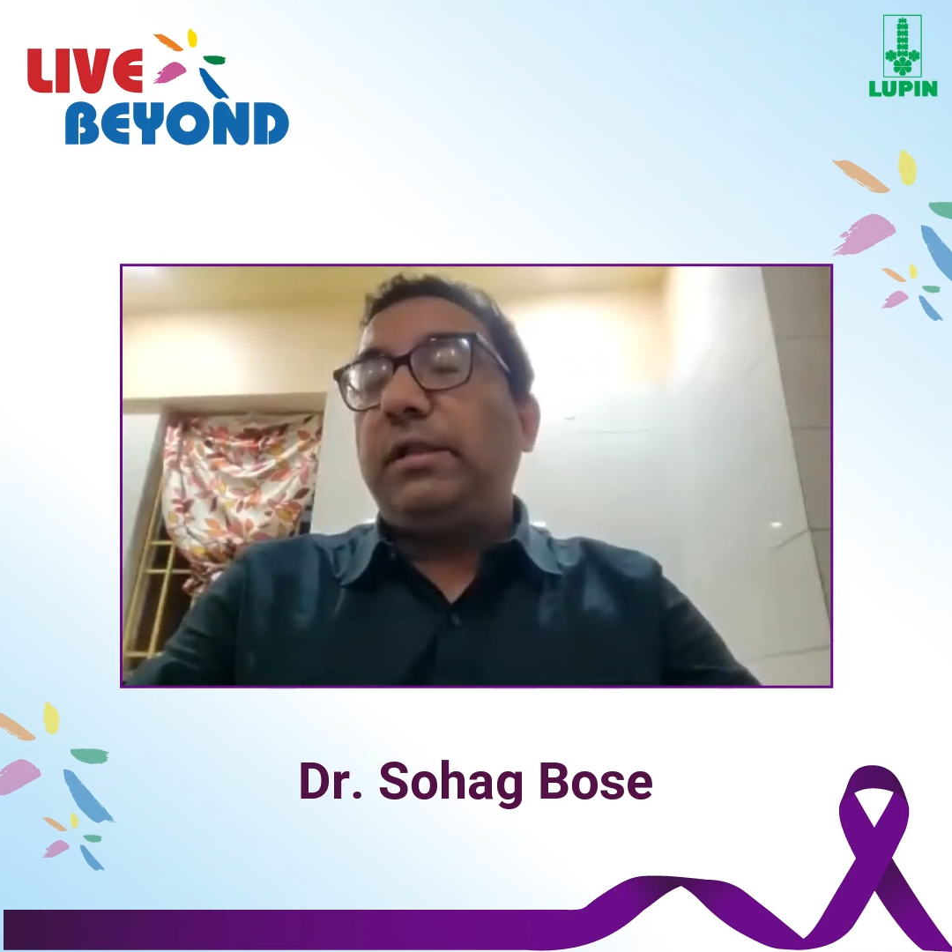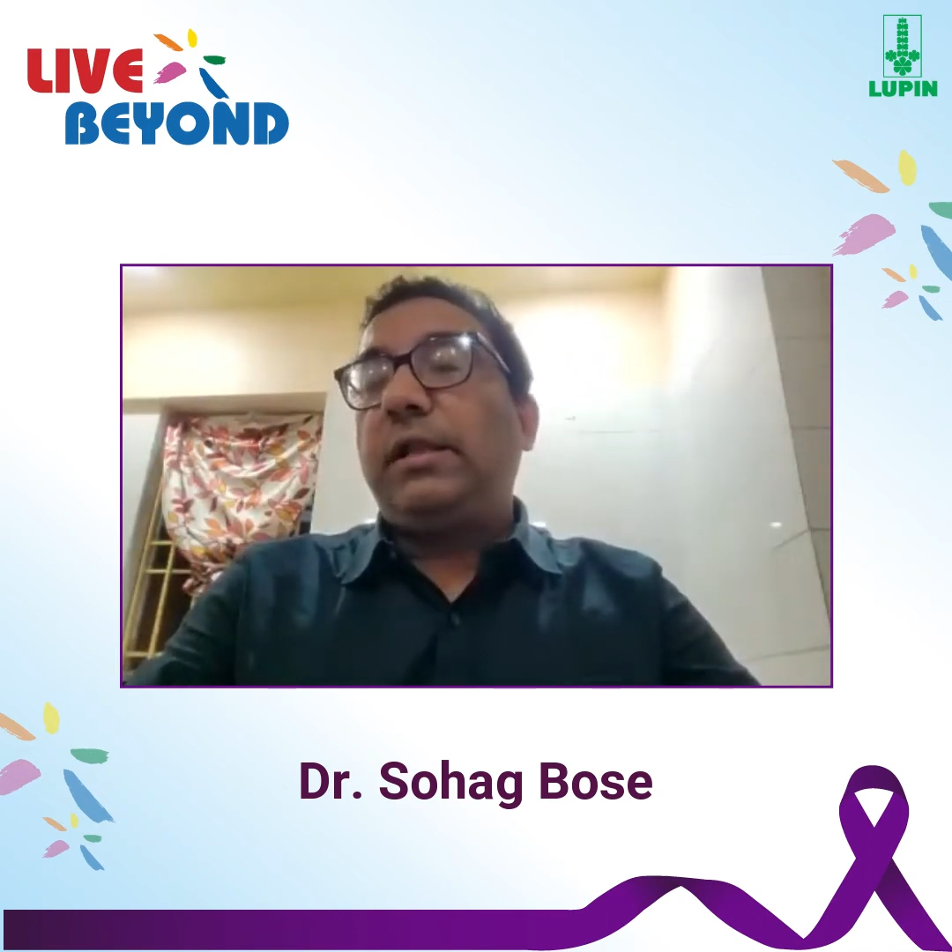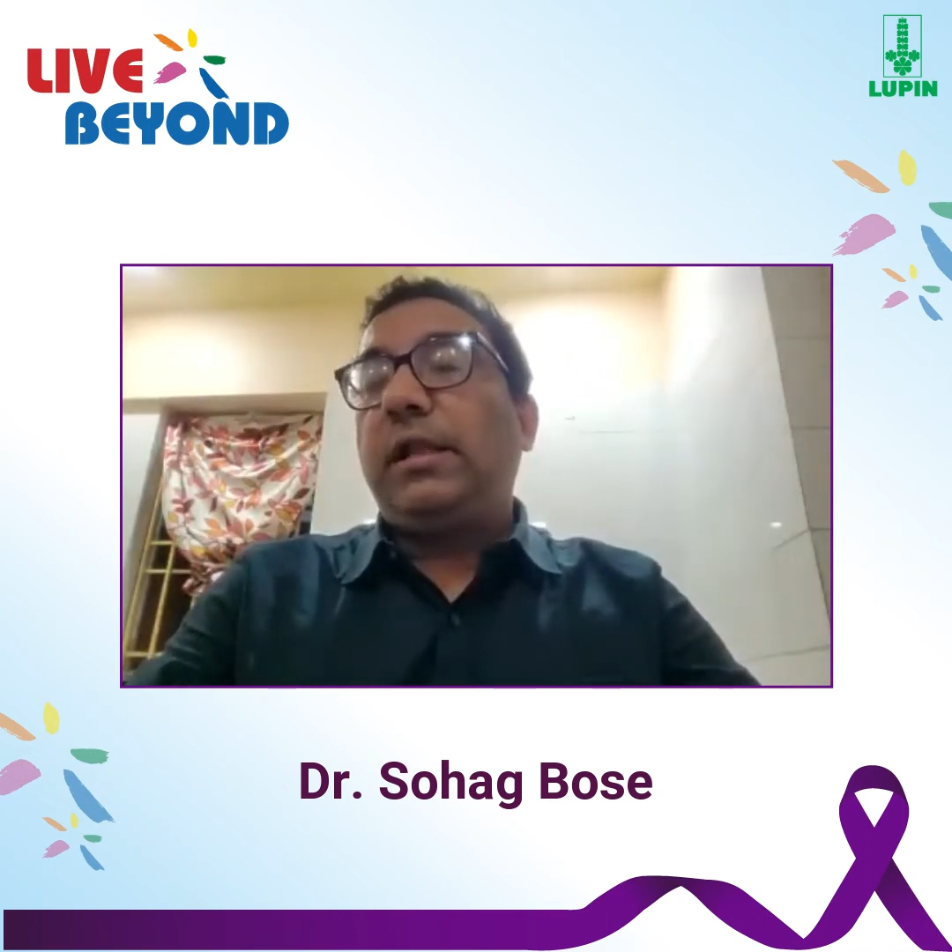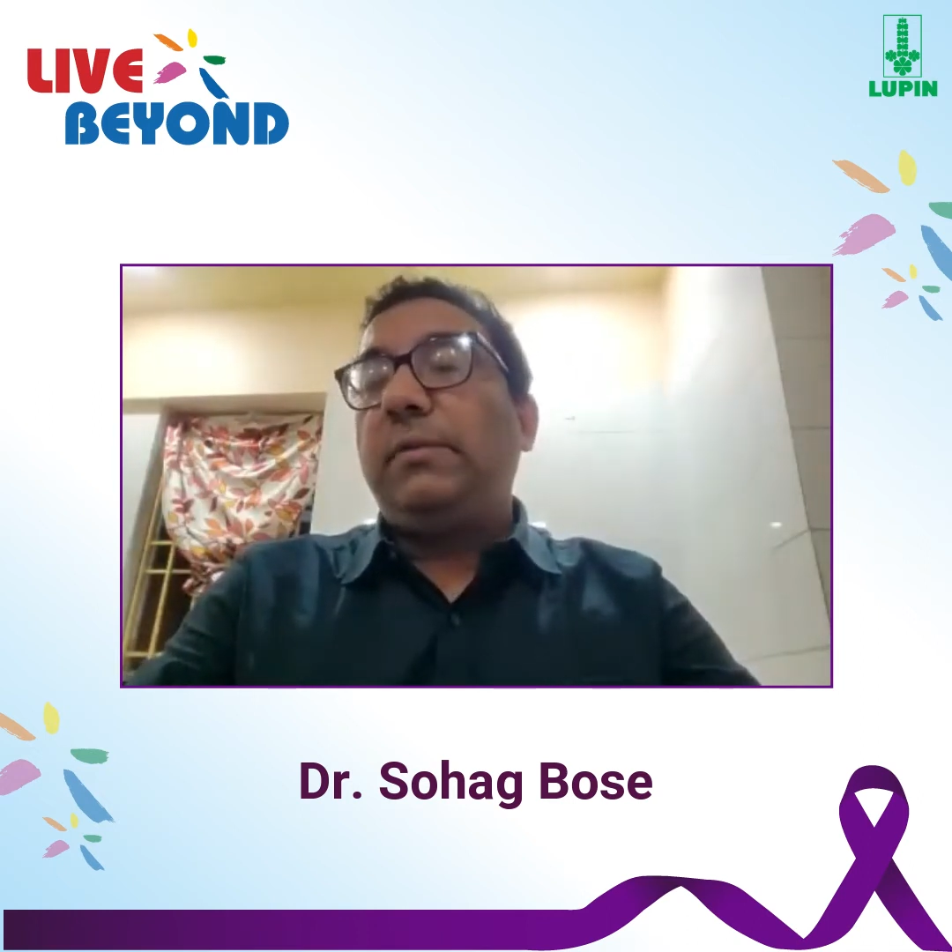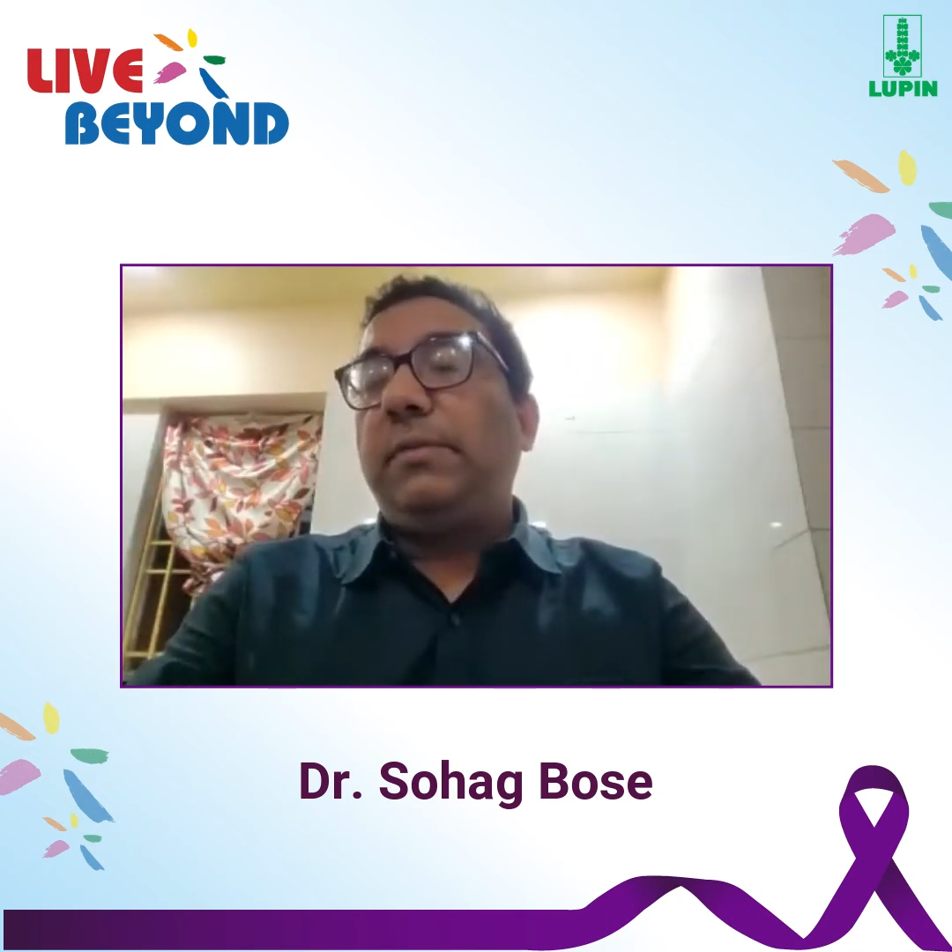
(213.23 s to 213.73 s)
there
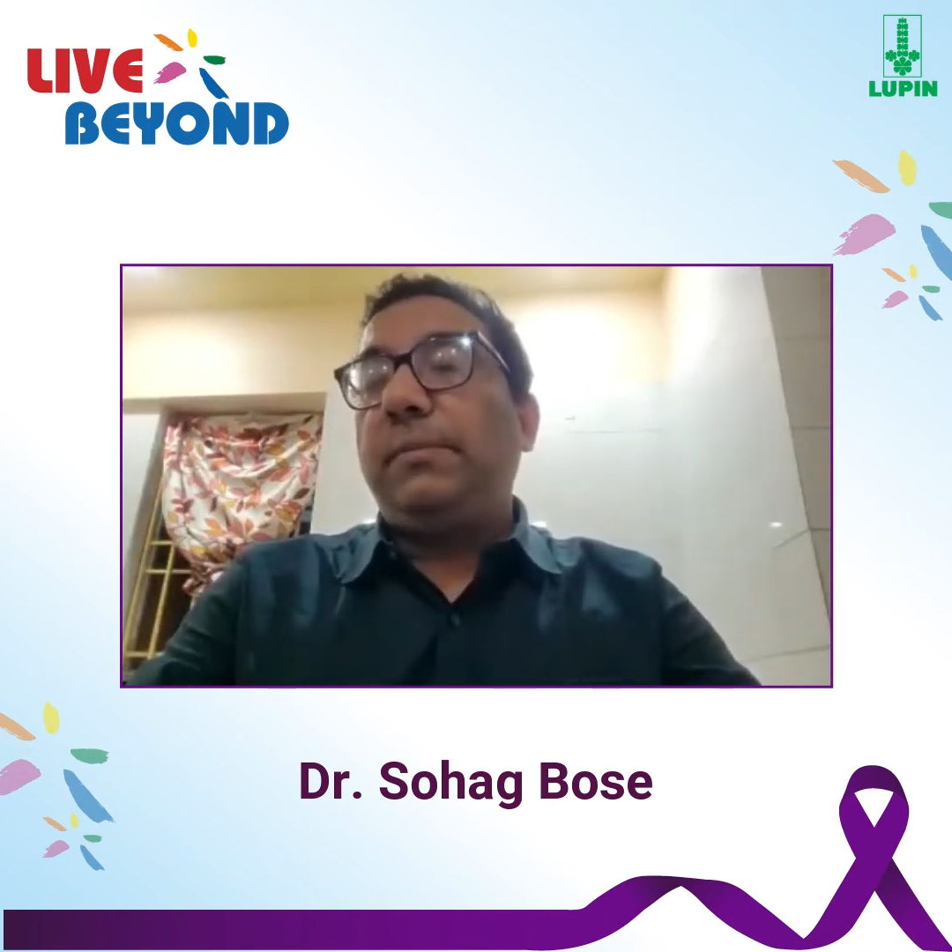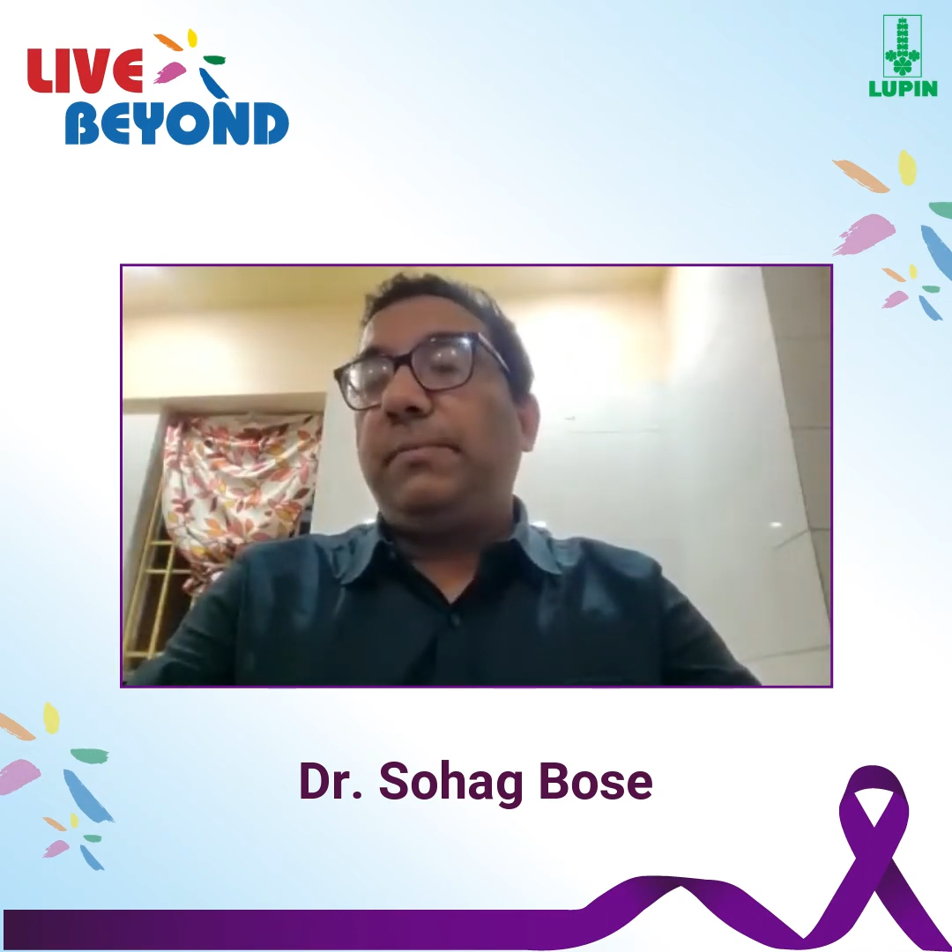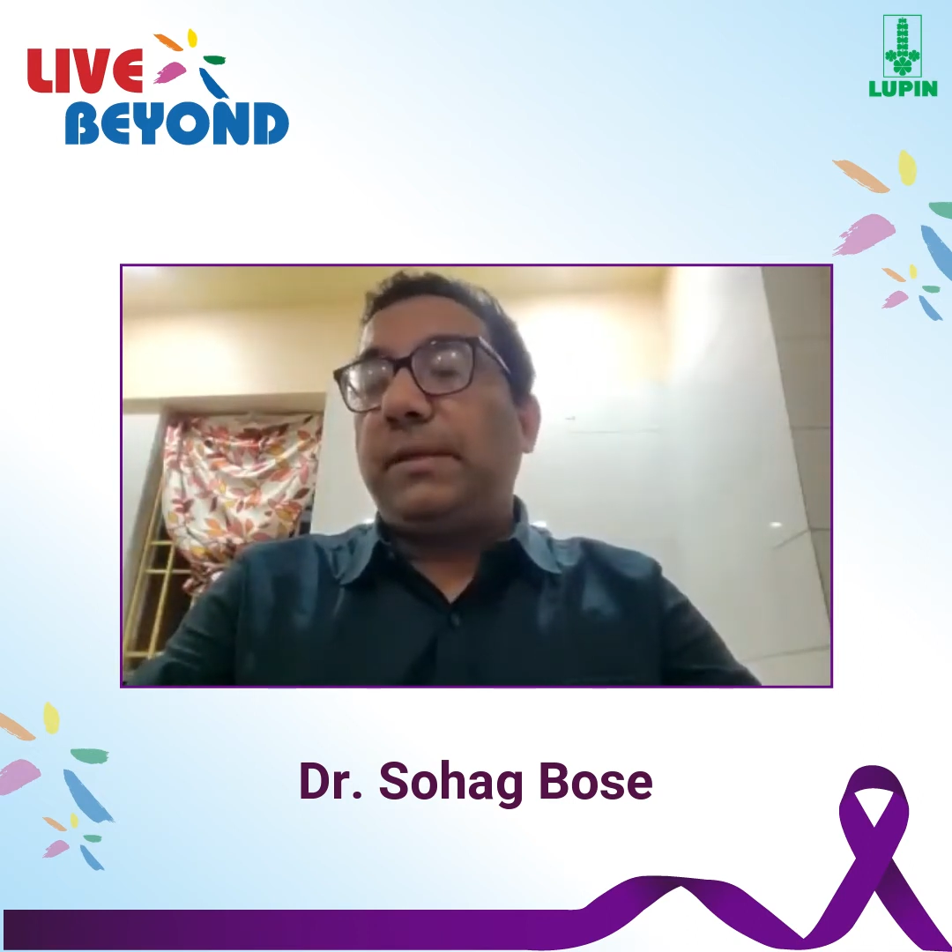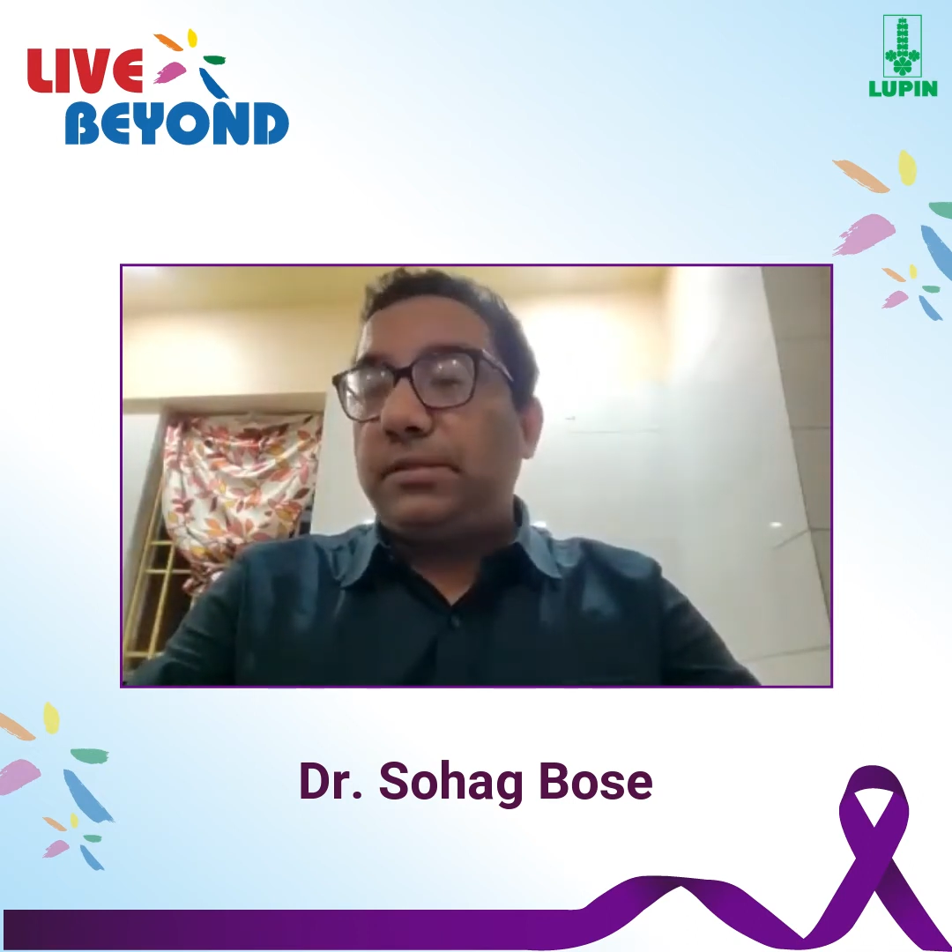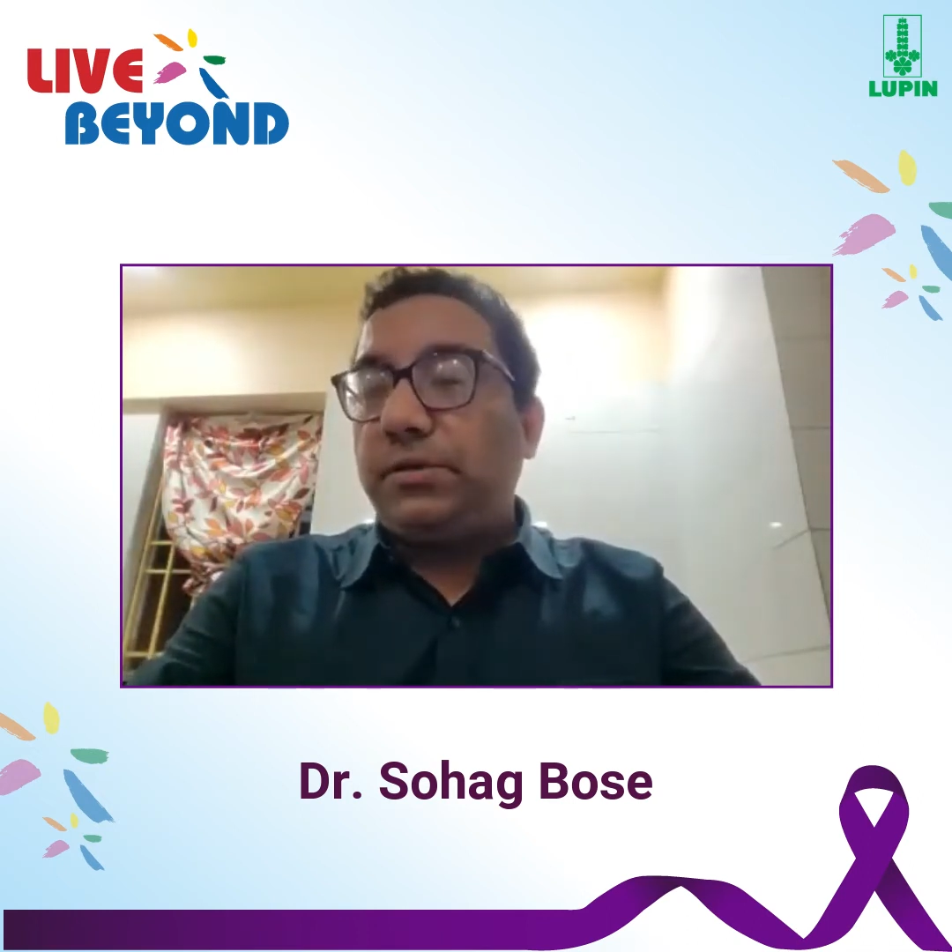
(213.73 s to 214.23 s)
can be
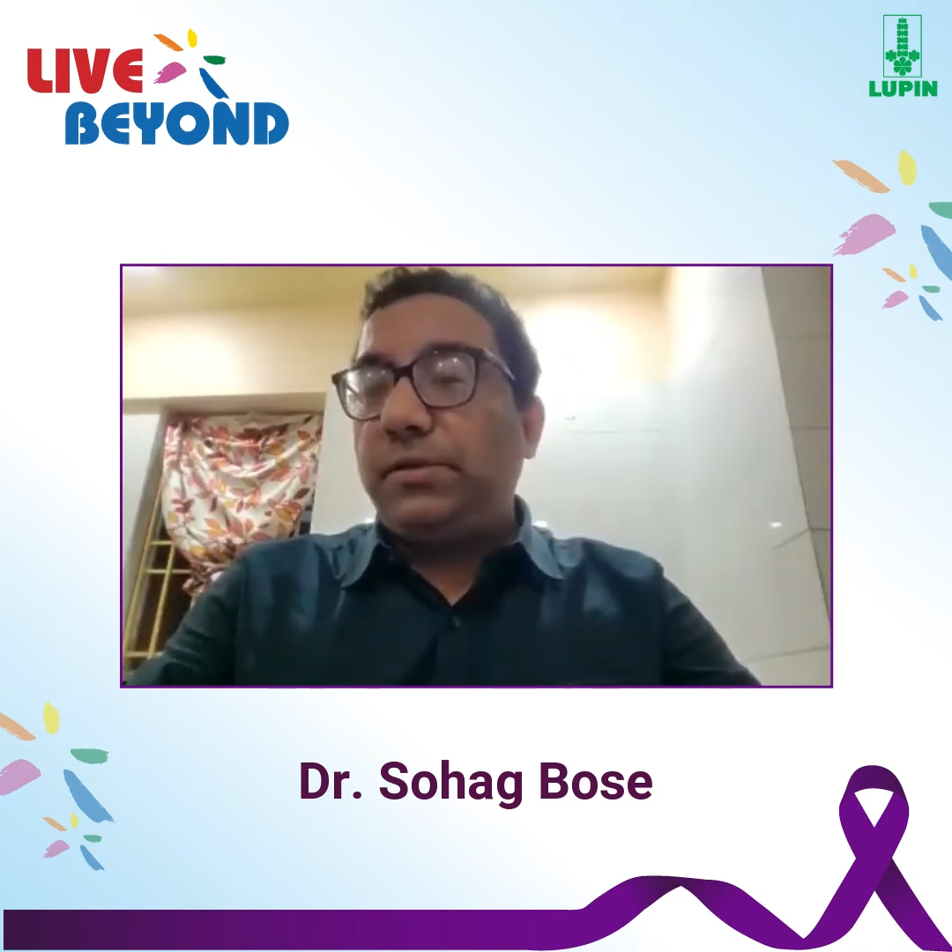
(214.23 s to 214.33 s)
passage